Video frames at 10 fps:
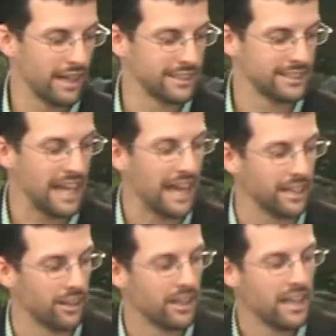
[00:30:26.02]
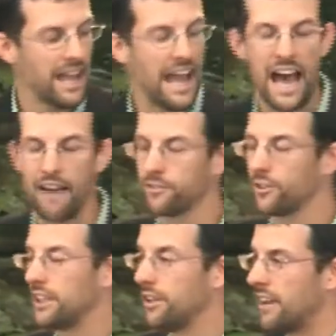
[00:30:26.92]
stat here after
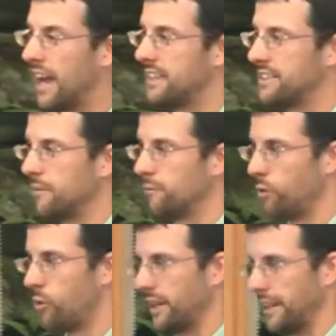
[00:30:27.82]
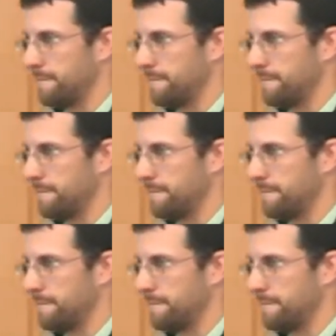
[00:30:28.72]
the year 1940.